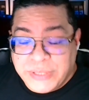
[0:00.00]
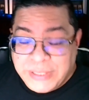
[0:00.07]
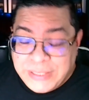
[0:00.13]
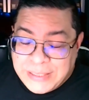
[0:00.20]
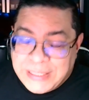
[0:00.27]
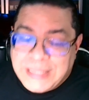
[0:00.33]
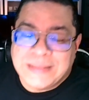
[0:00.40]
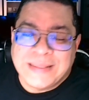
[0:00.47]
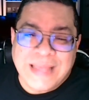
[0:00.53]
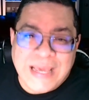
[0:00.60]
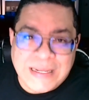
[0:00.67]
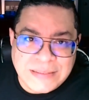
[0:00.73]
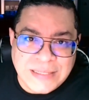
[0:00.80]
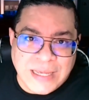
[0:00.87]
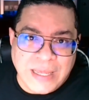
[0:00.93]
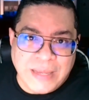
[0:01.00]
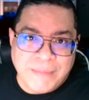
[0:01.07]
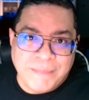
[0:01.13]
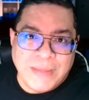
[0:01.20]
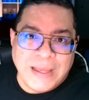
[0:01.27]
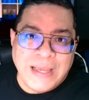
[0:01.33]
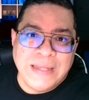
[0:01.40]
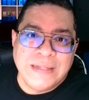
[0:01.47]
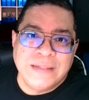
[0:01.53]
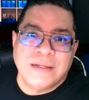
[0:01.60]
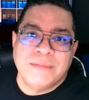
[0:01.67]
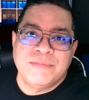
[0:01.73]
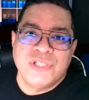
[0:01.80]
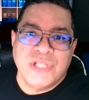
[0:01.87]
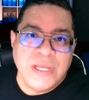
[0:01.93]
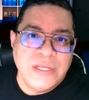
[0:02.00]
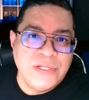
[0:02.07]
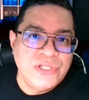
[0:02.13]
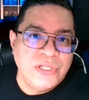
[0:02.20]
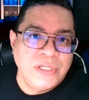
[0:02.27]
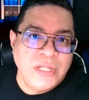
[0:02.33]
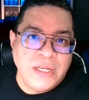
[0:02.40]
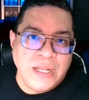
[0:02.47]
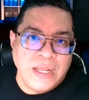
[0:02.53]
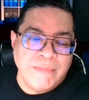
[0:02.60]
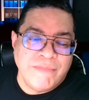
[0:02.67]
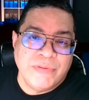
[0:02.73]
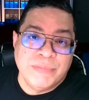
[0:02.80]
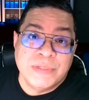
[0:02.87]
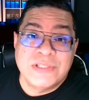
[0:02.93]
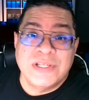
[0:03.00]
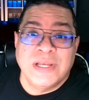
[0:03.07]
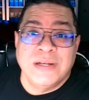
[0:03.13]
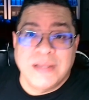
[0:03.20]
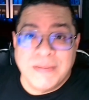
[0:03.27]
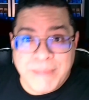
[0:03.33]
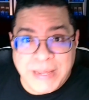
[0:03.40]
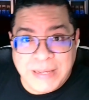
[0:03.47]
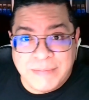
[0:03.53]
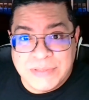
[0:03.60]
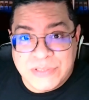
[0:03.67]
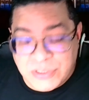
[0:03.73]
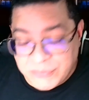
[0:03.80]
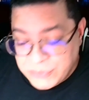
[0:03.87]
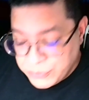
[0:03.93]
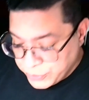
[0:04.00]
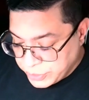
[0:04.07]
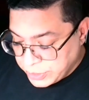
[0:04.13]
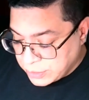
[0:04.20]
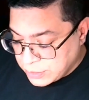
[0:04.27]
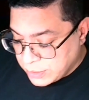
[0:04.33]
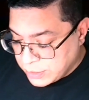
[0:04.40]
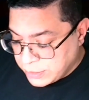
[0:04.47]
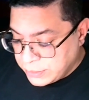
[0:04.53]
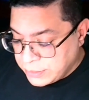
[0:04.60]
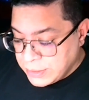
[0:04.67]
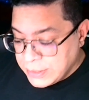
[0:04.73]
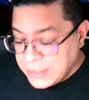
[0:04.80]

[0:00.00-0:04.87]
it. And at that time, I ended up changing the name from the 10 Commandments of the Rookie Card,